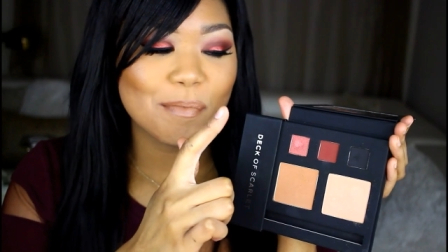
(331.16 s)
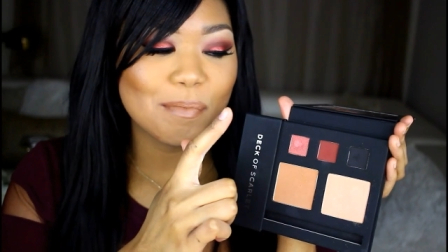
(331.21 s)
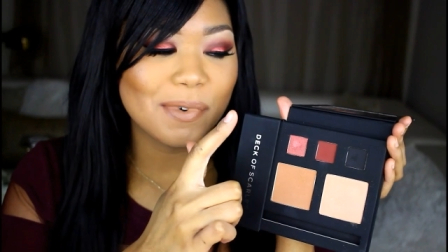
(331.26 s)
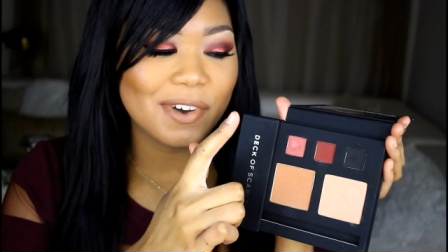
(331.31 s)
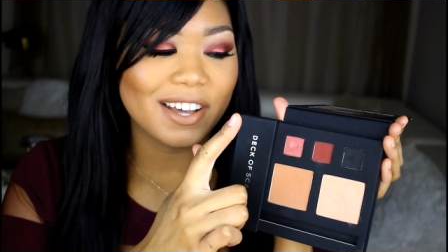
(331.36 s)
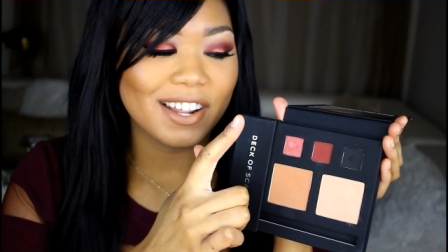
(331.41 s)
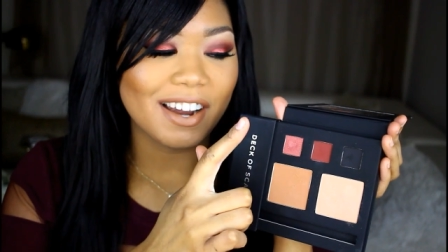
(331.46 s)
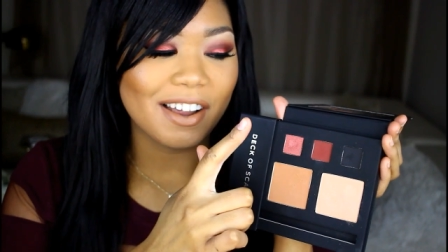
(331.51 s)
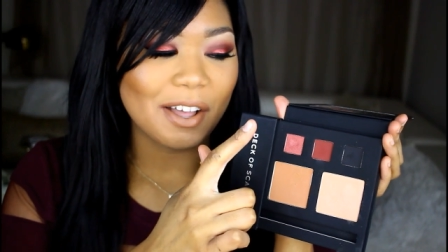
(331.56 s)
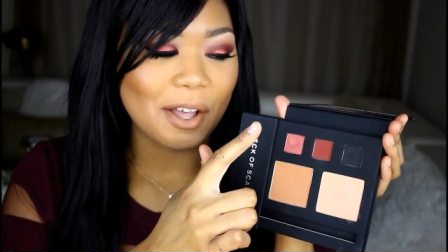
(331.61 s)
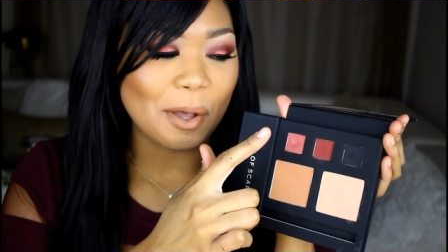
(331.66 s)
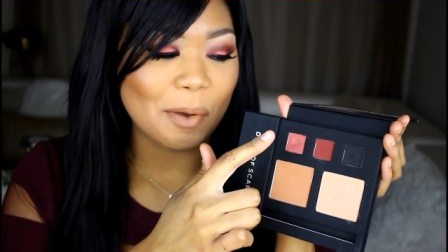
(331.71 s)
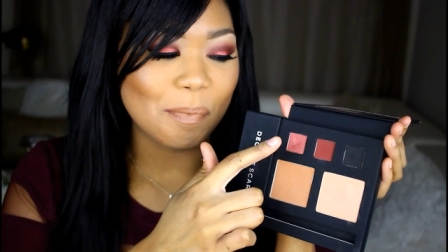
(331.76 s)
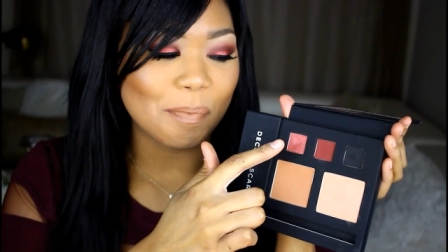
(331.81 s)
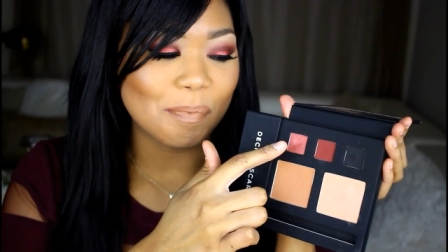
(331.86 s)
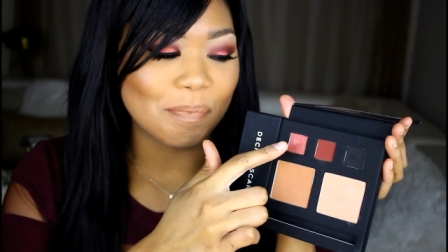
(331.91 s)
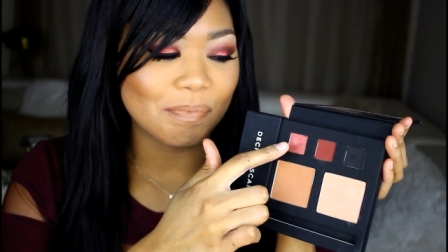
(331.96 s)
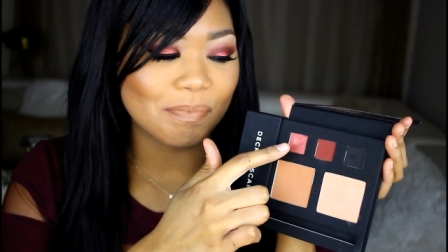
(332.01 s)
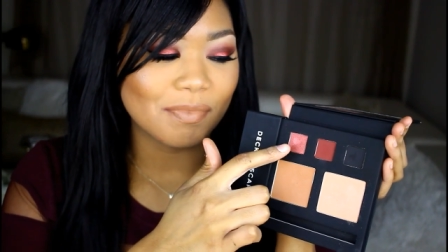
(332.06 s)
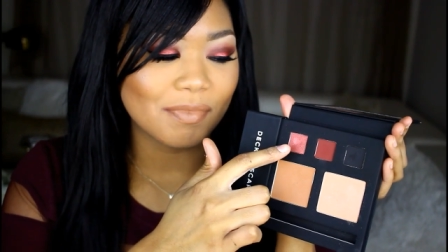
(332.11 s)
but
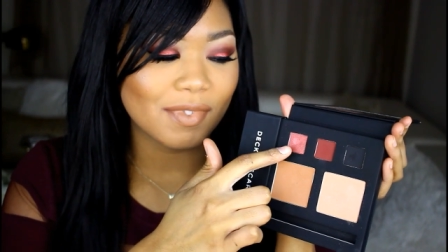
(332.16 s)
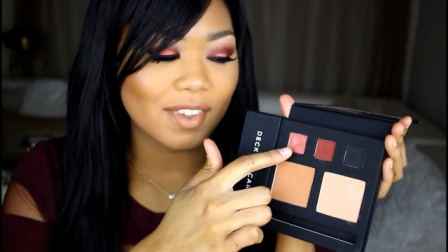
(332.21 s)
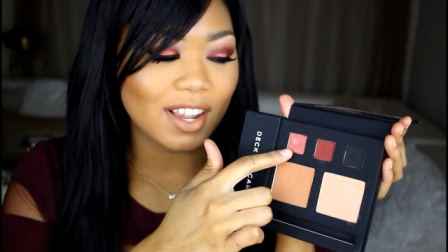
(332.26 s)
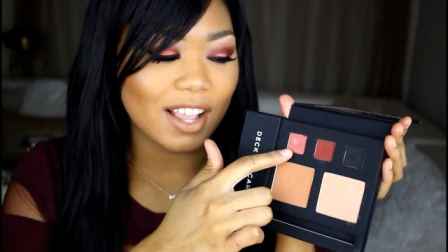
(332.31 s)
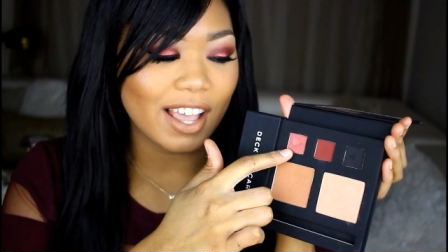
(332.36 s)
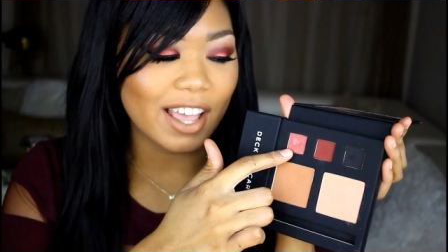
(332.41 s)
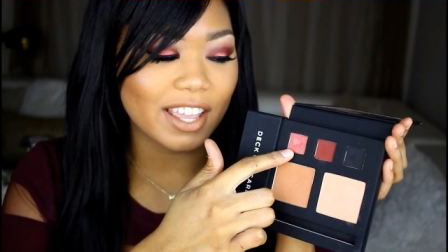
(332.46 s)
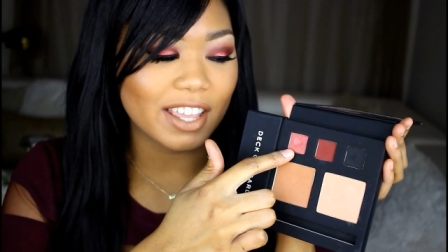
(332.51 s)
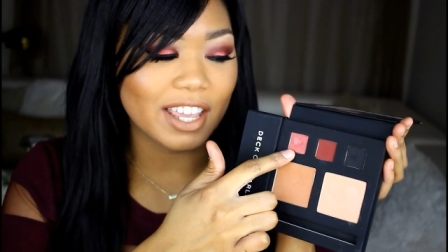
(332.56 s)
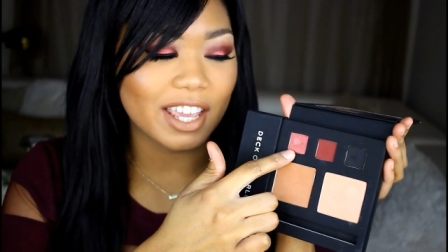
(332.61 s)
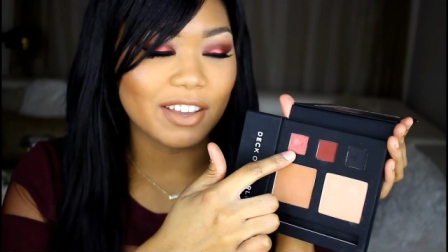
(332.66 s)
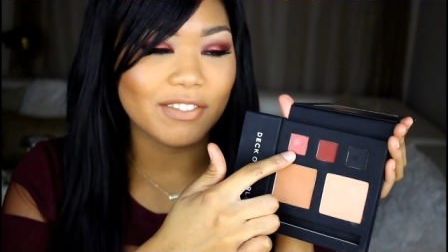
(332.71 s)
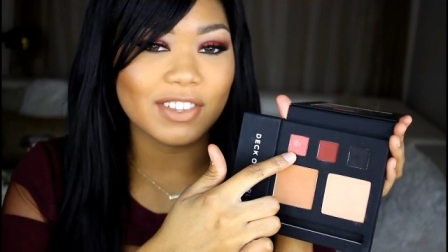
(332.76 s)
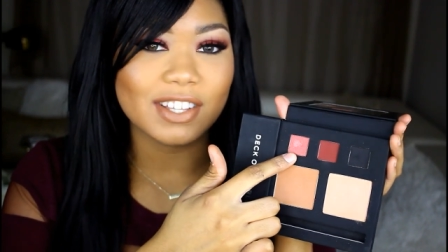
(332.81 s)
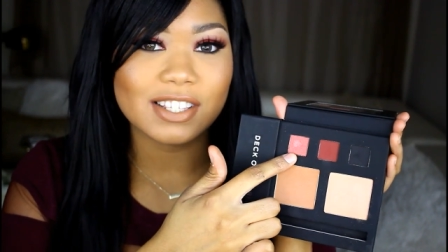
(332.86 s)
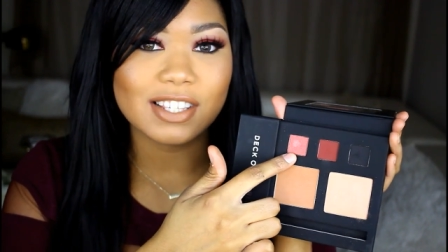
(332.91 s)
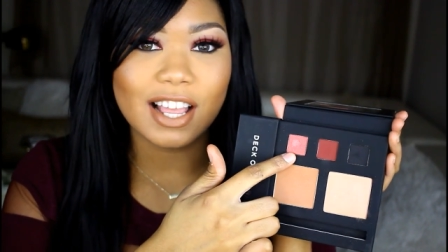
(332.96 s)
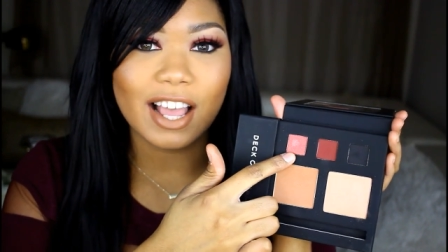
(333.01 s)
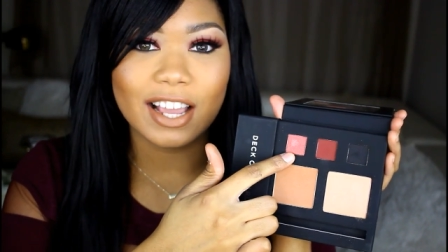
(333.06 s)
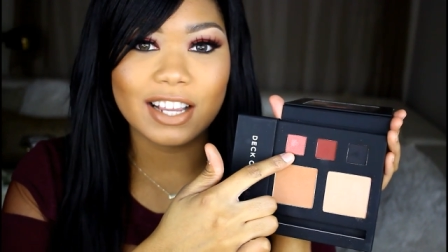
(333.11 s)
I gave
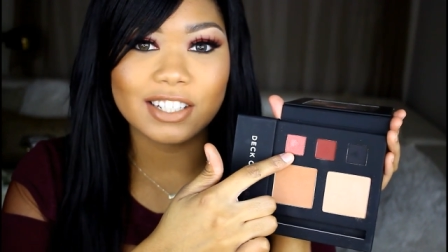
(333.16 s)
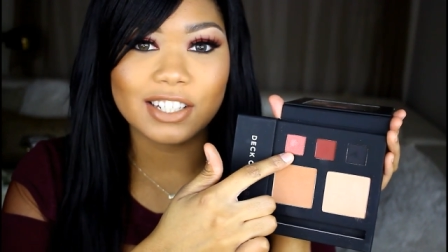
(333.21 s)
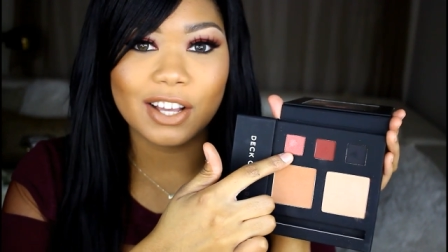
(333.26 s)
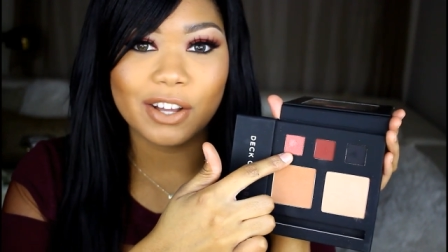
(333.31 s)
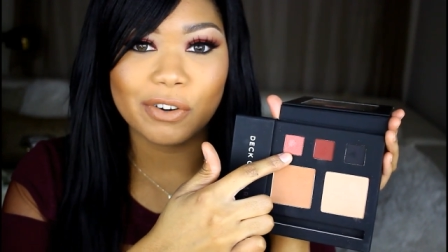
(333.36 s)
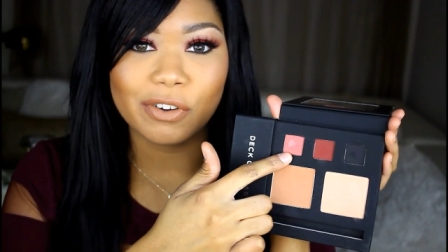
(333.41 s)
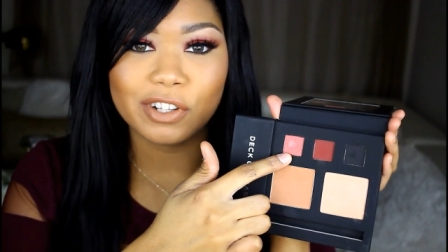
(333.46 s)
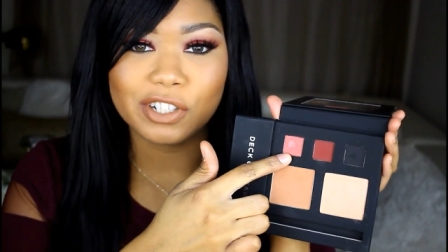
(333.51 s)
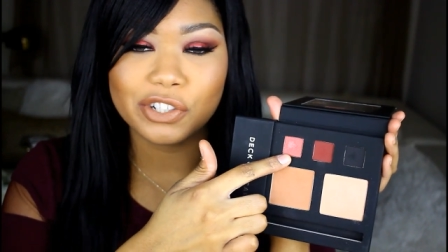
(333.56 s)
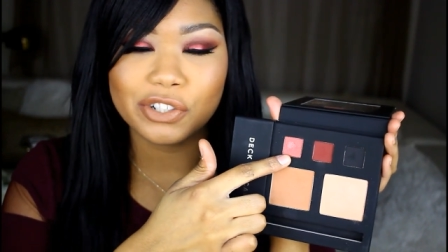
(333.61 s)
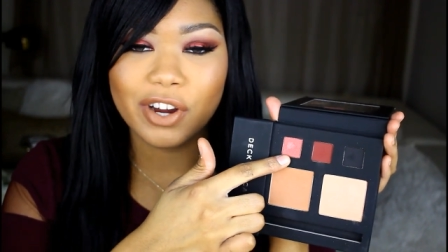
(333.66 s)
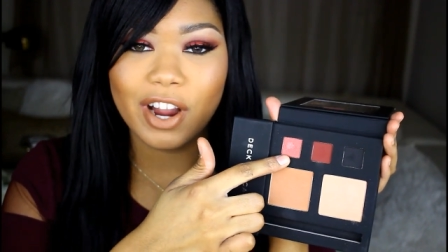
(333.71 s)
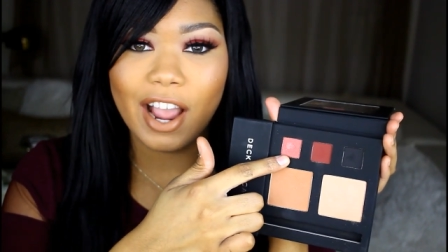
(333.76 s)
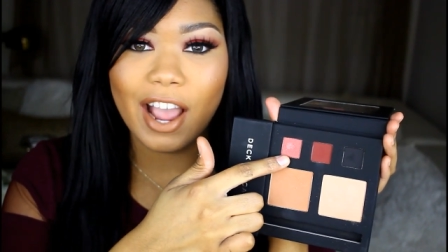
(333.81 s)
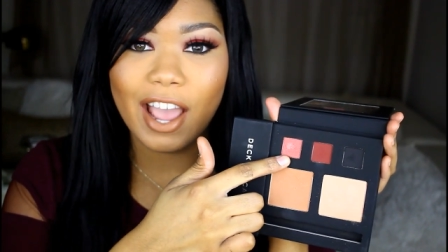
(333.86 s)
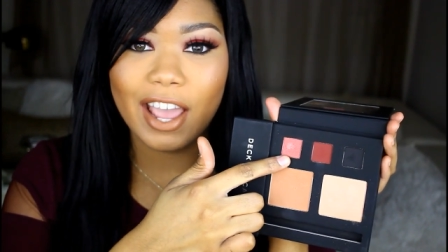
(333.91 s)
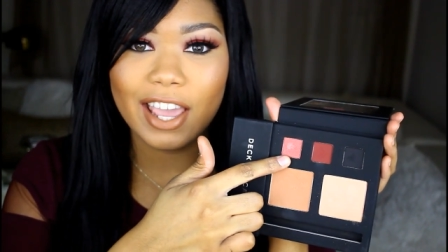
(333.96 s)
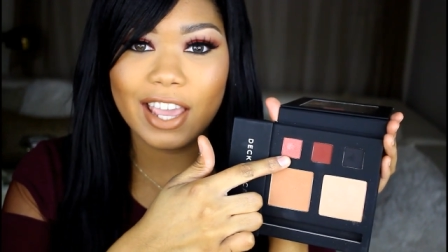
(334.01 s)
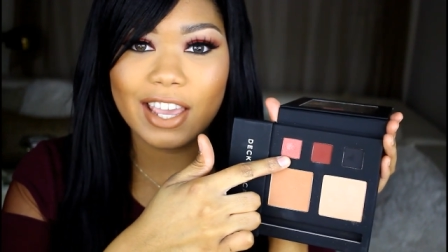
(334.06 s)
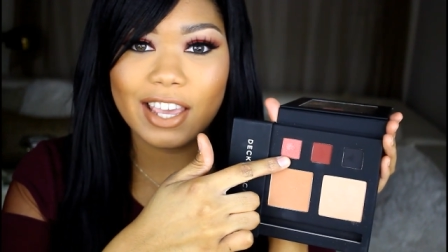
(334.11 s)
this eyeshadow a
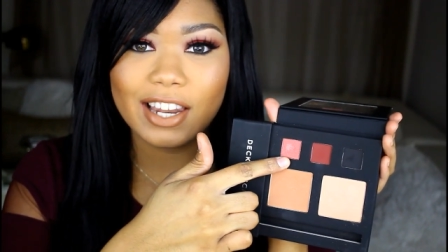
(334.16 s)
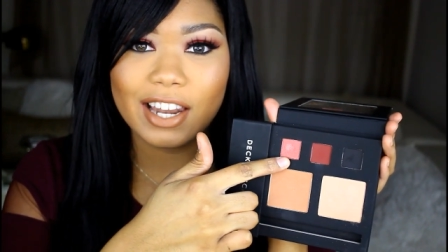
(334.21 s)
try